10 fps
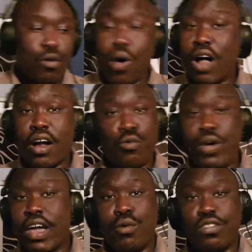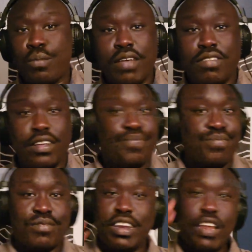Wildcard weekend was amazing.
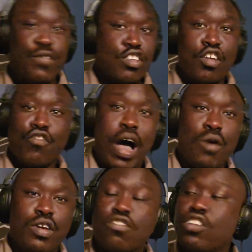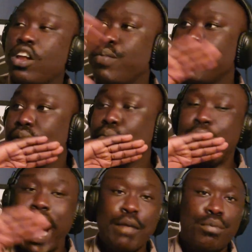Divisional round is going to be
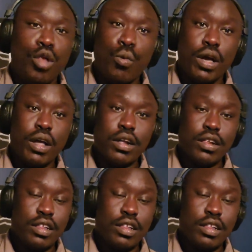mind-blowing.